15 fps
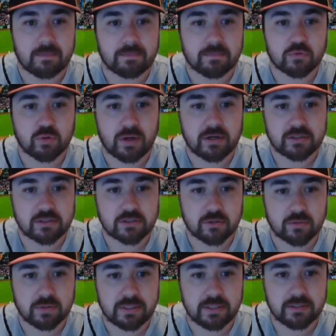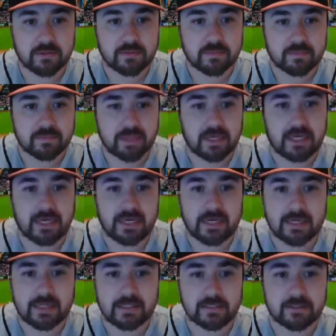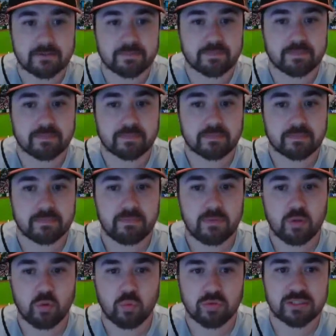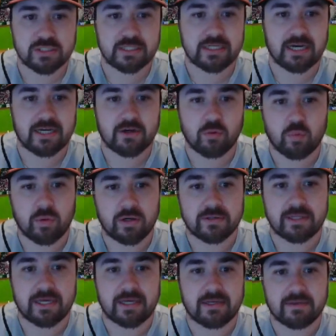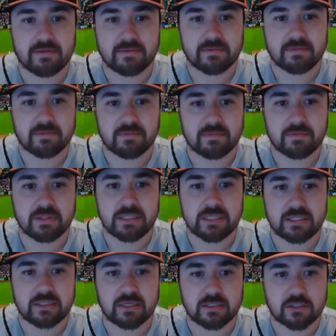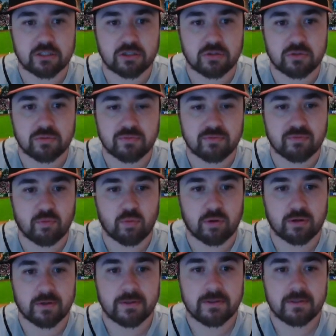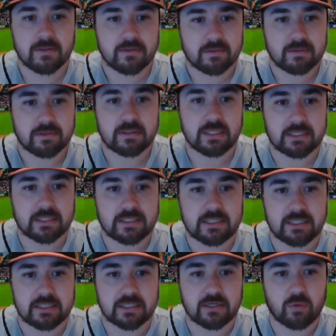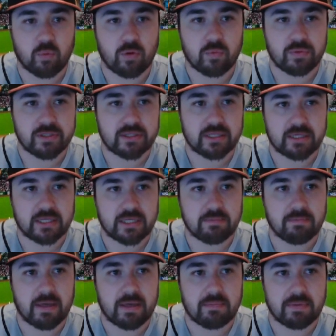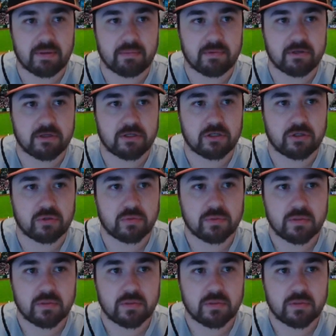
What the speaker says: throughout his career, and we'll see kind of where that leads us to for this season and what we think he may be able to do.